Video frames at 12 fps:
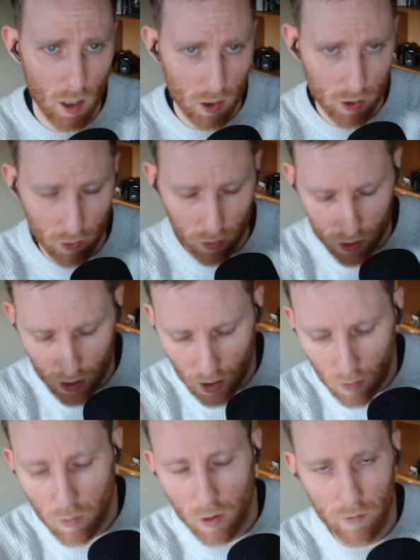So there's a
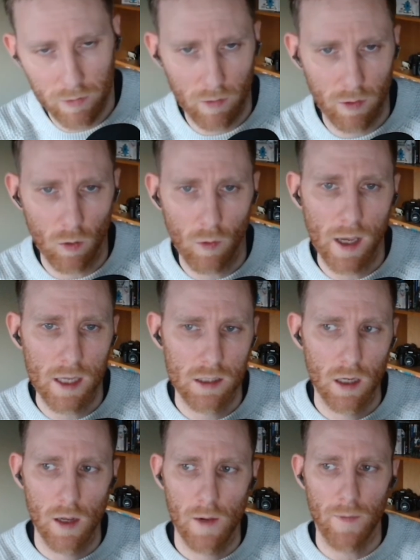number of different ways
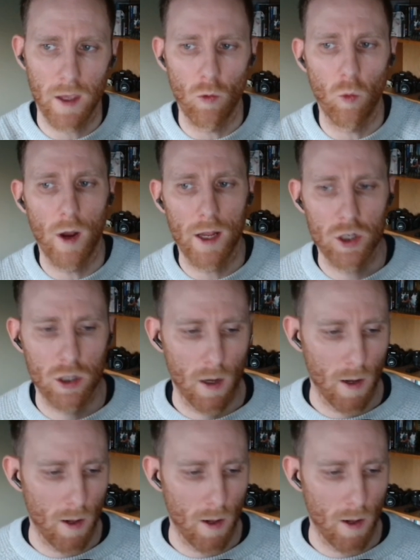in which